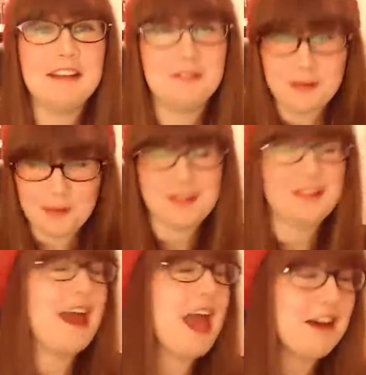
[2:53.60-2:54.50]
in response
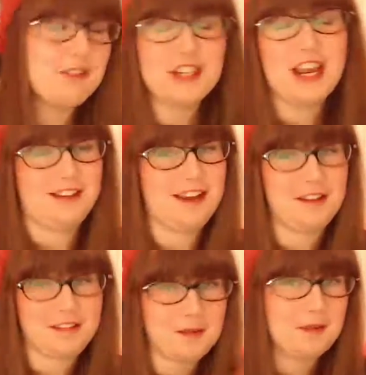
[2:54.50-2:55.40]
to that, I have checked
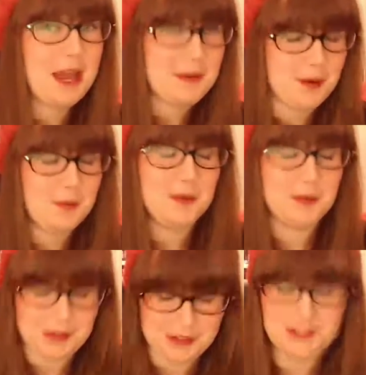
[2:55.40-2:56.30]
out some K-pop
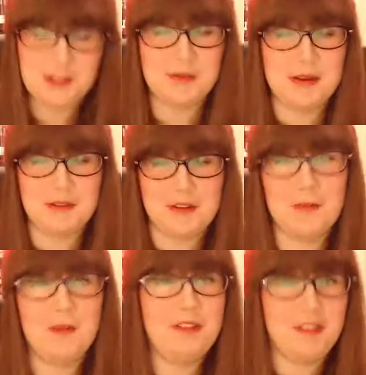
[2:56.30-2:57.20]
on YouTube in
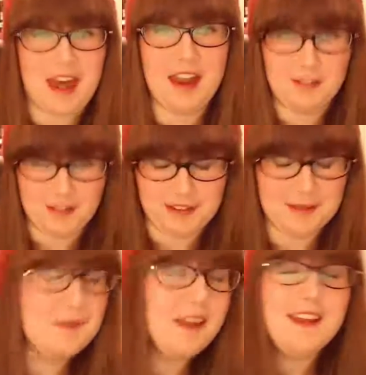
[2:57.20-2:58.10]
response to their love of
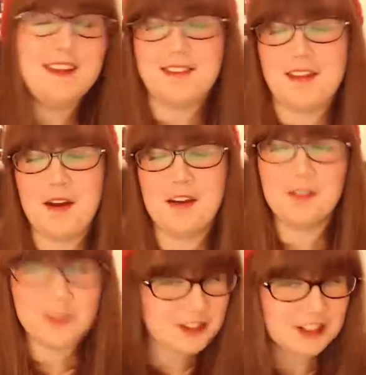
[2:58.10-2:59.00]
it. So
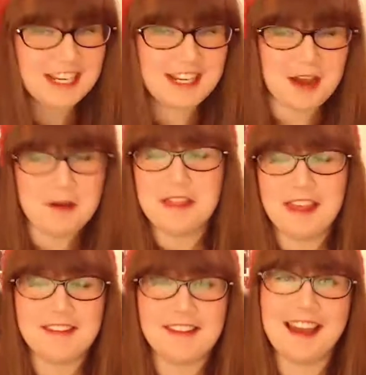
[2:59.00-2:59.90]
unfortunately, no in
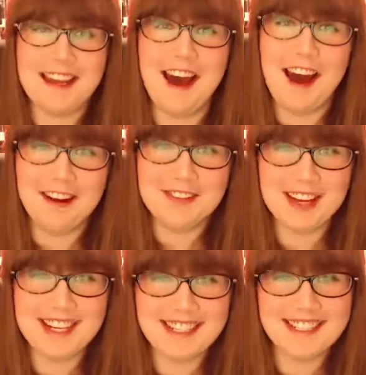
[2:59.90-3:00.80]
that second half.